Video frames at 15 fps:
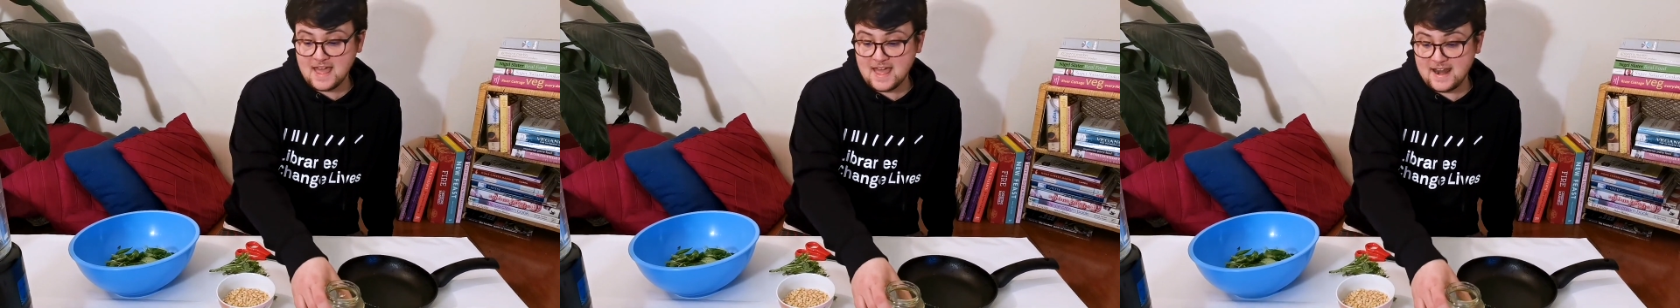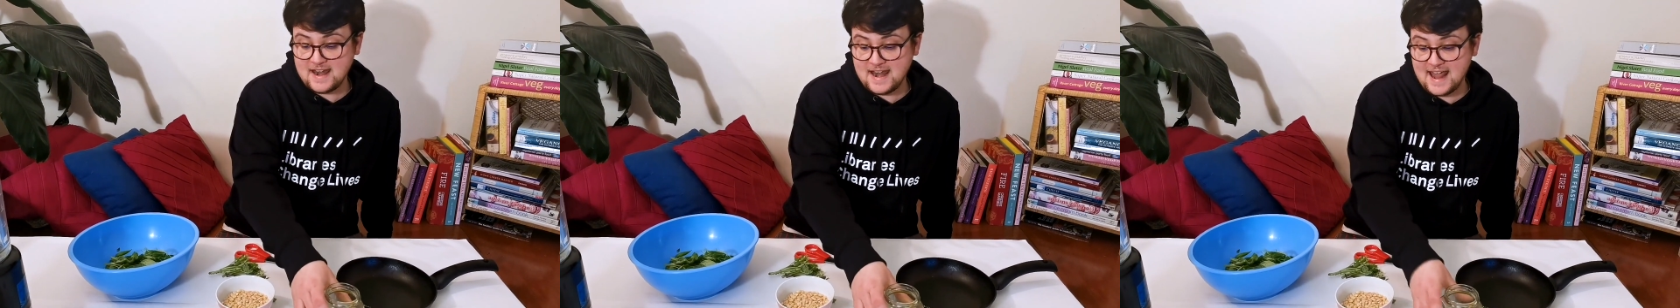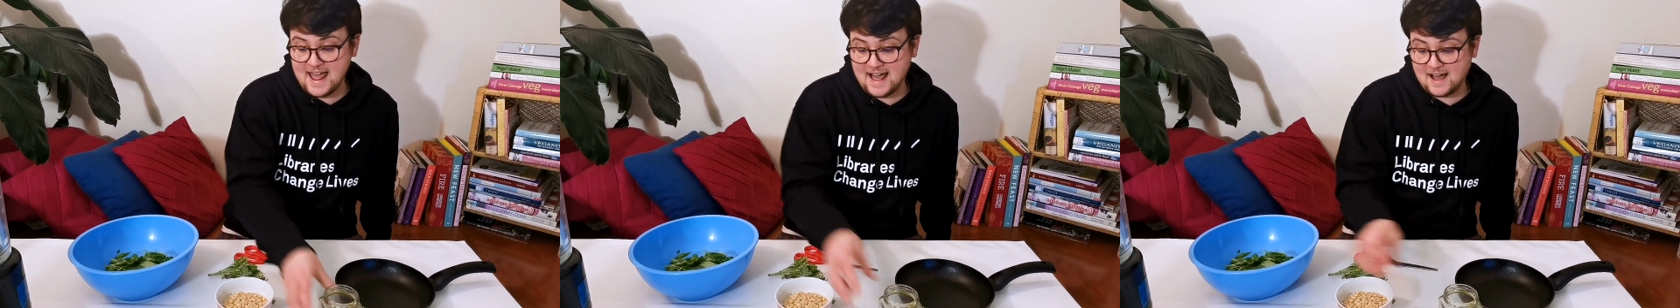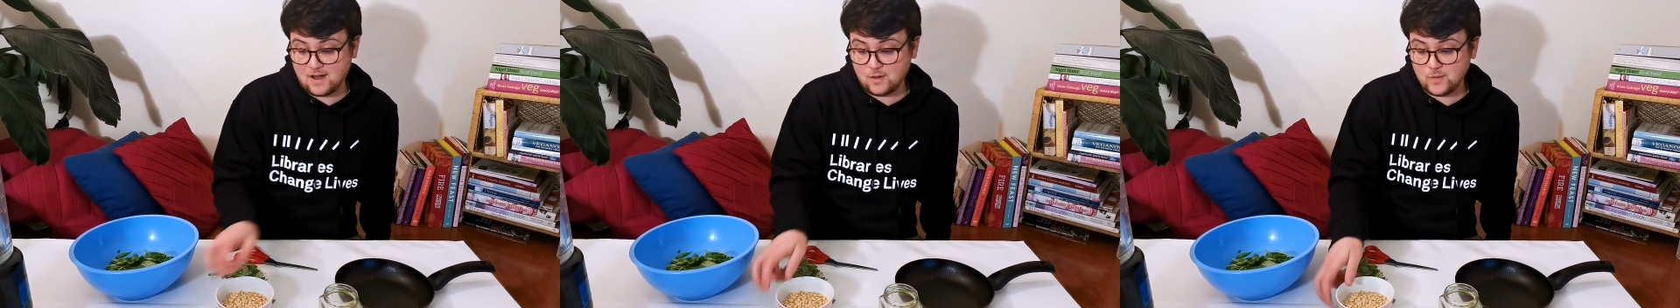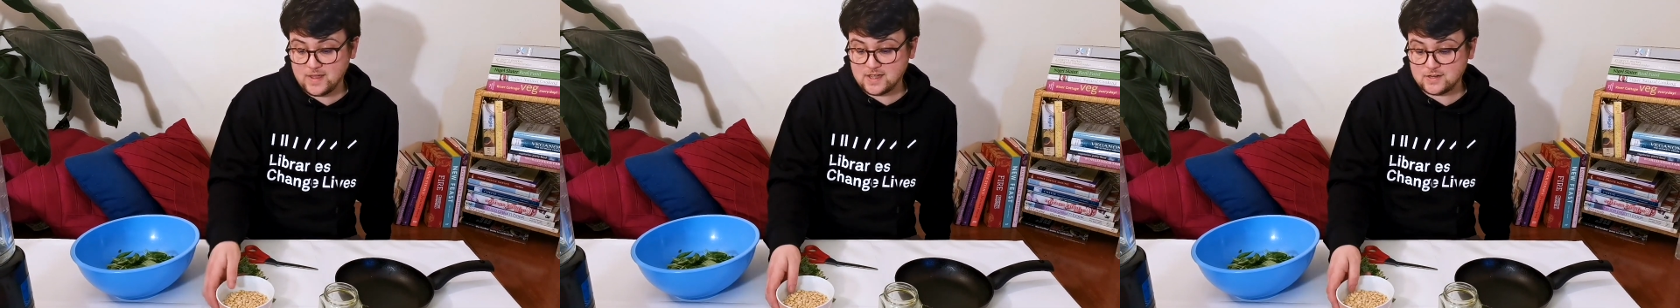And
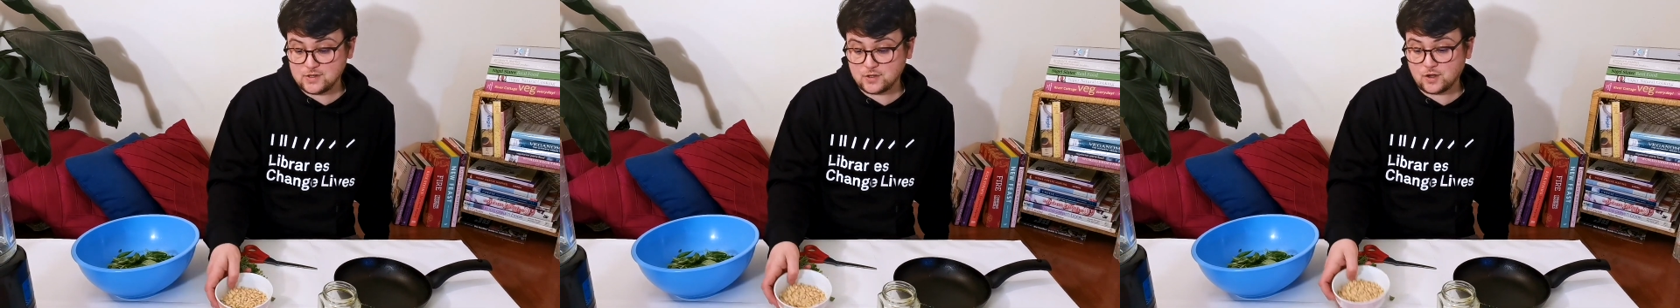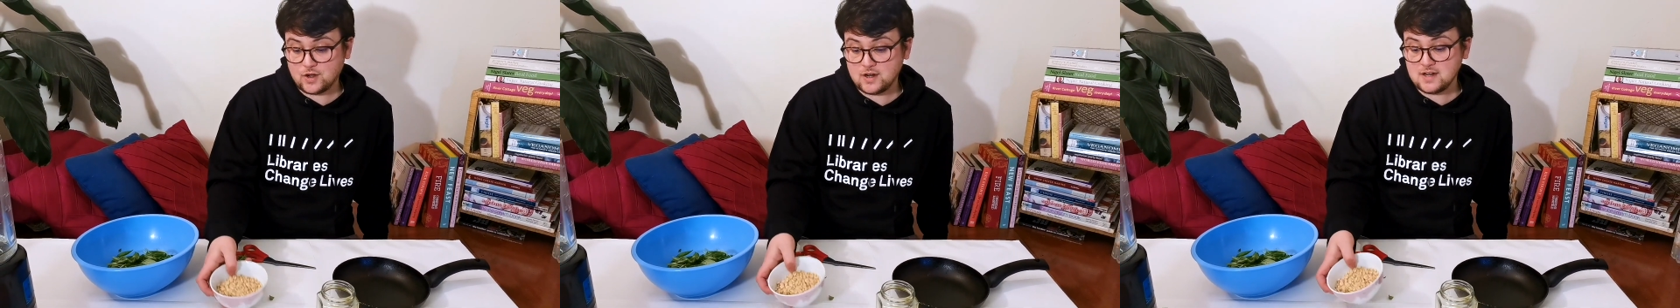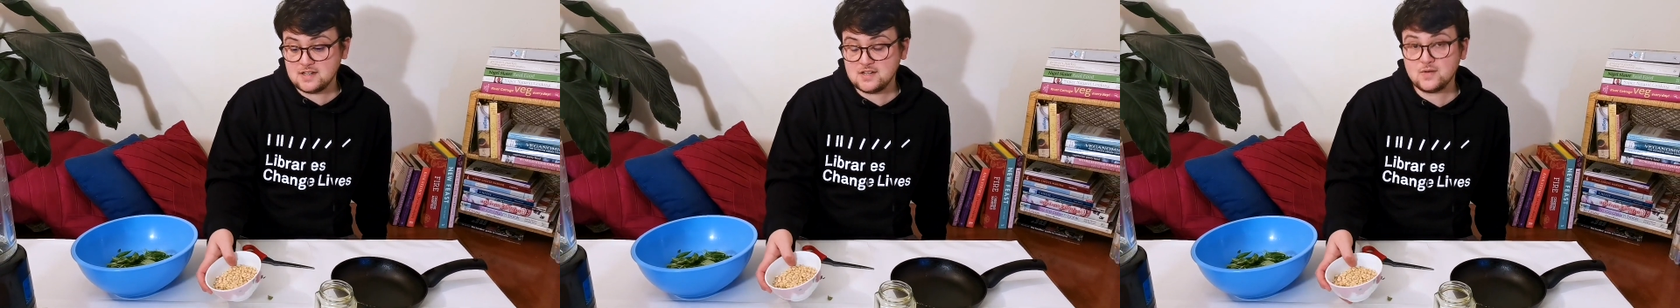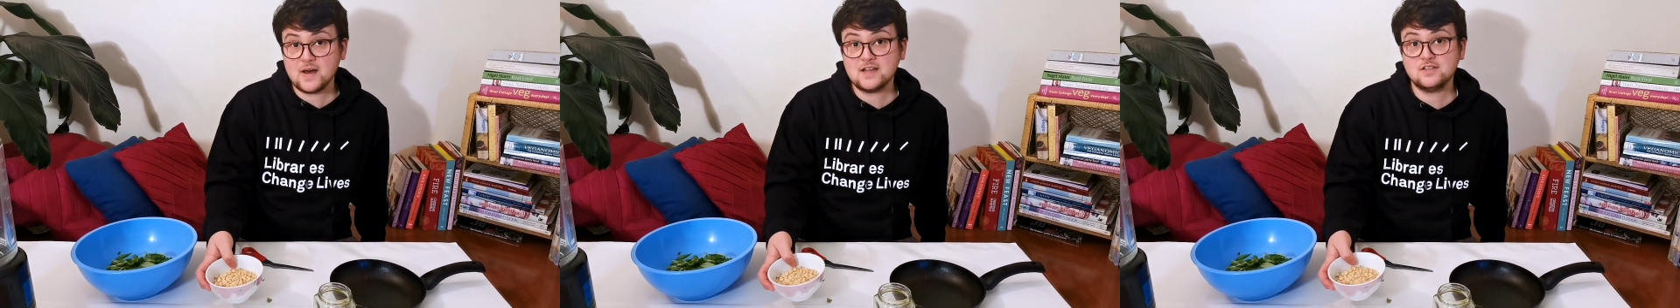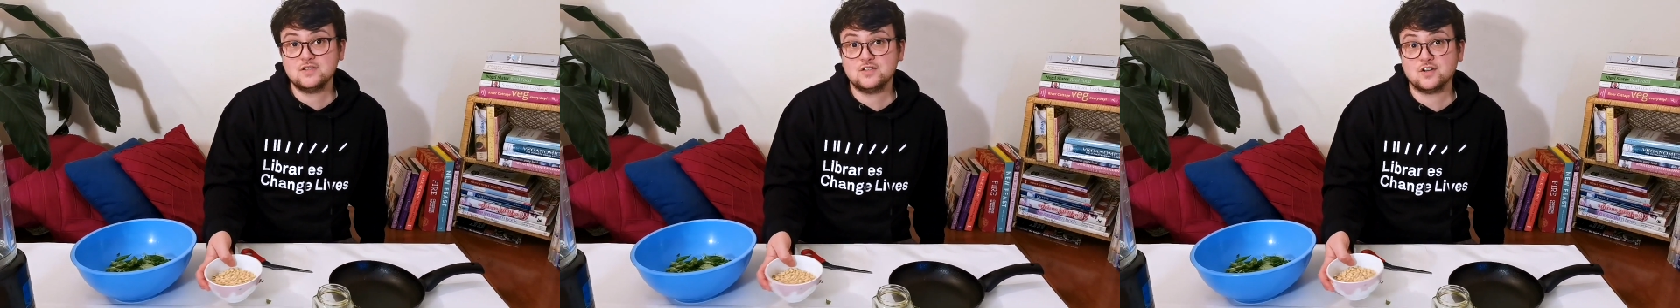now we're going to go to
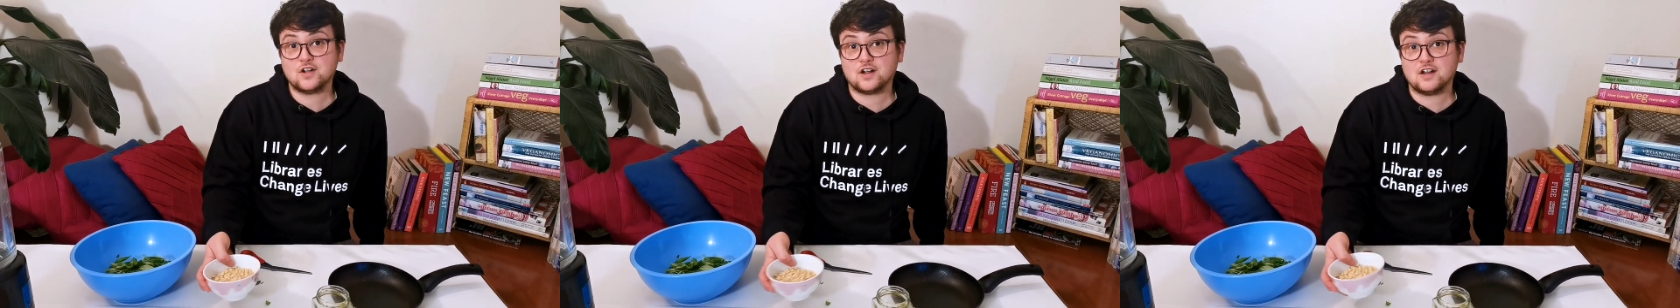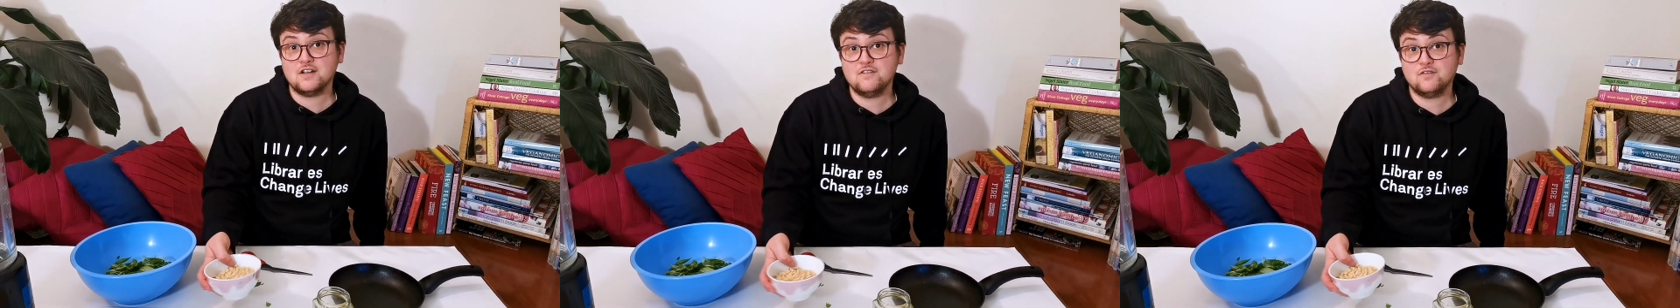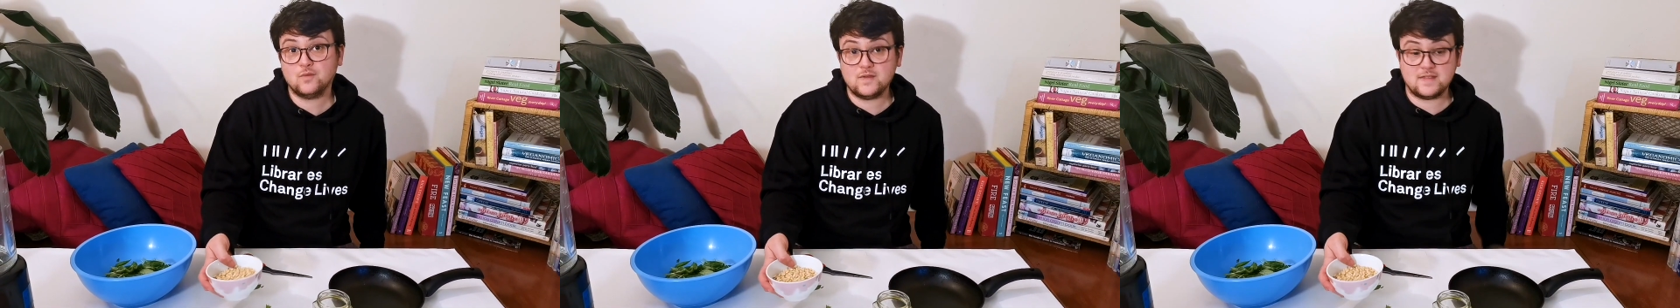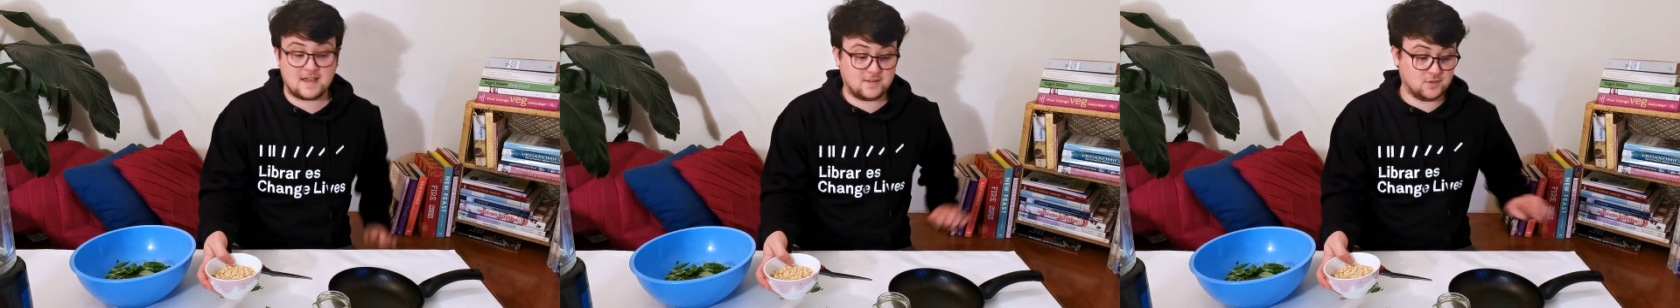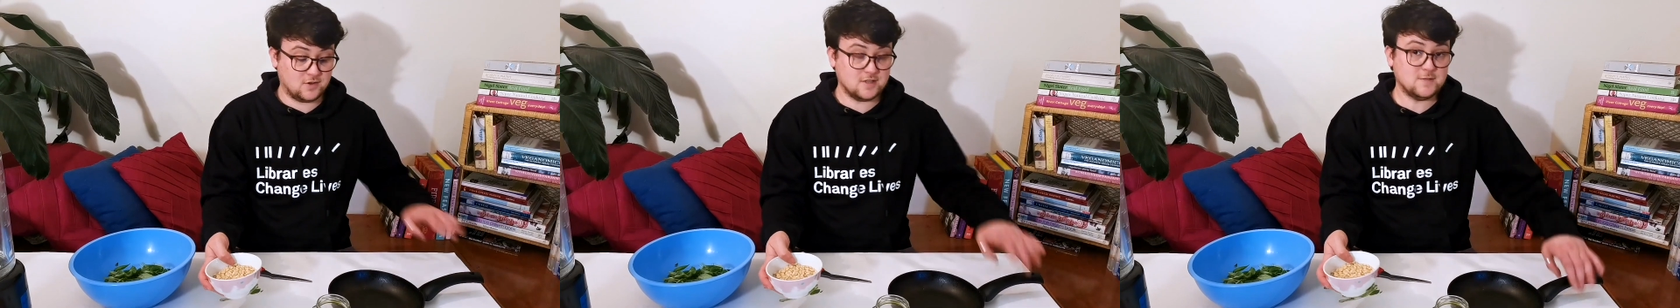our stove with
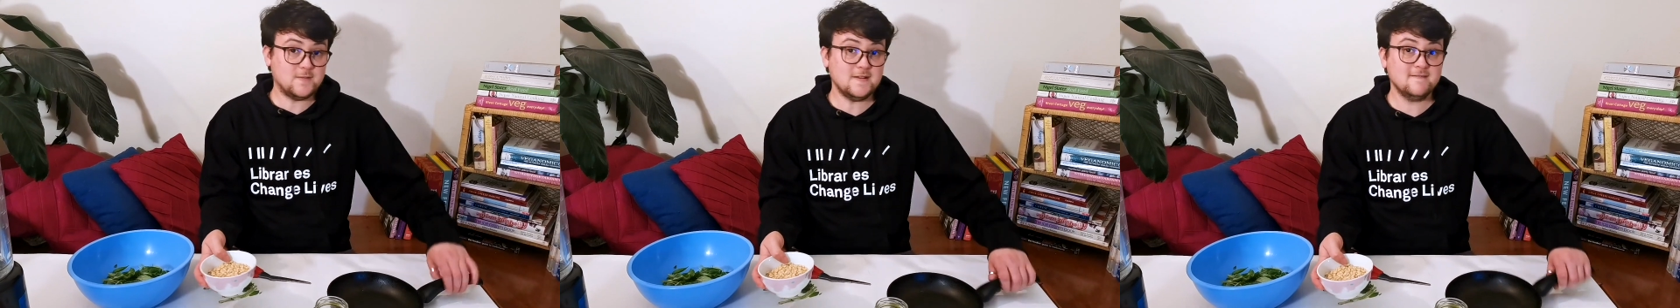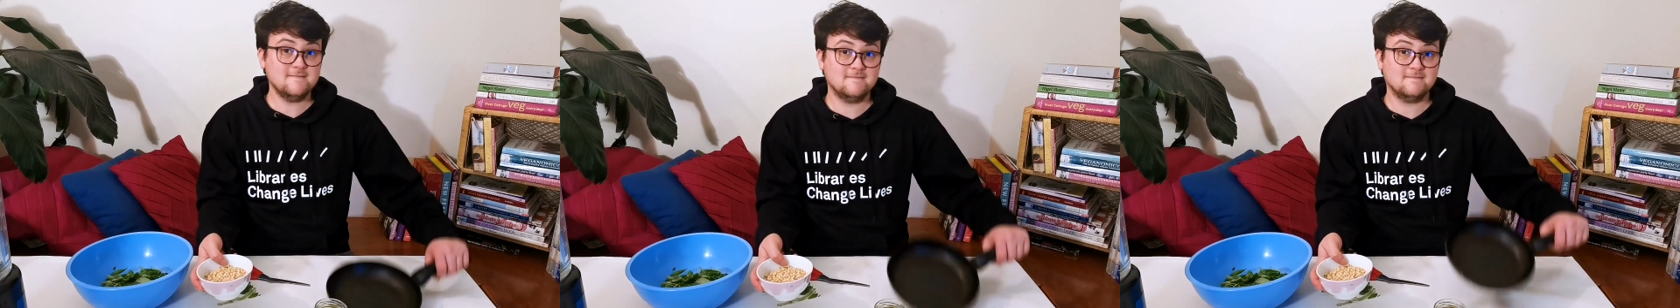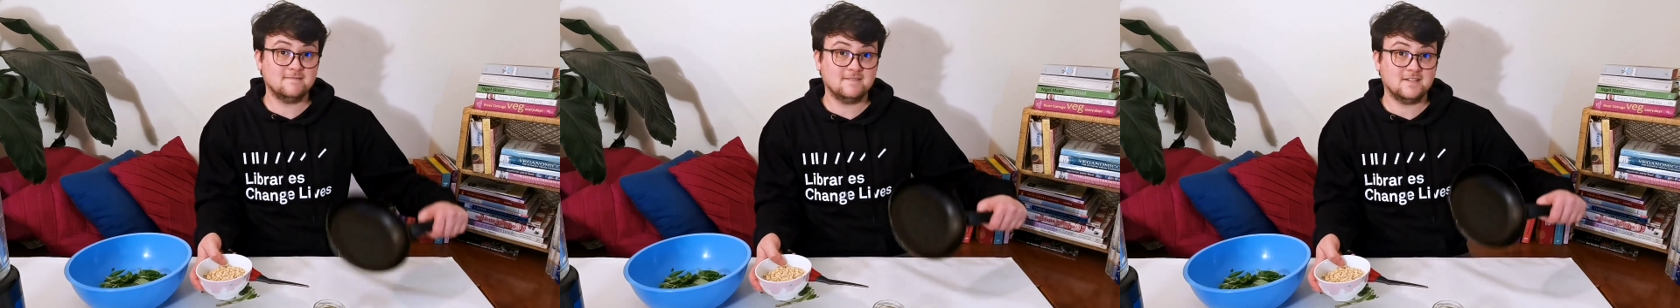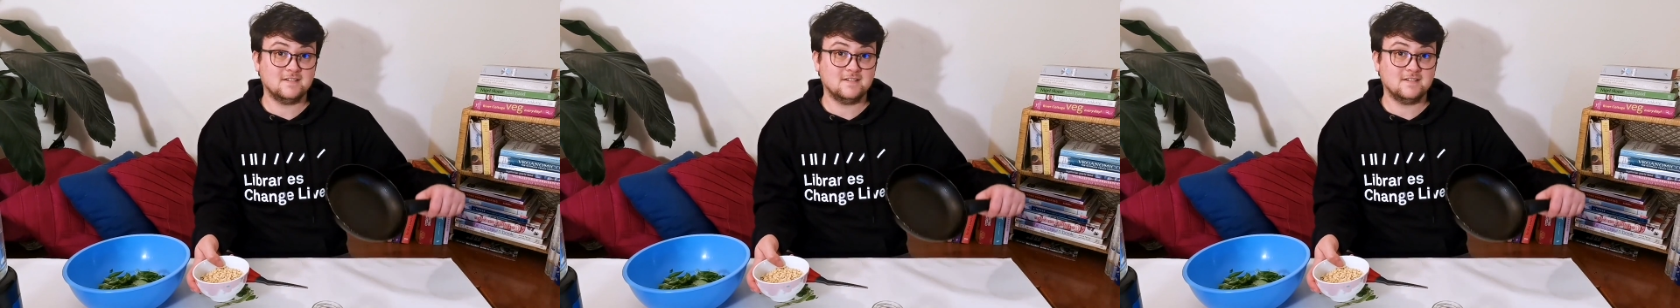our saucepan,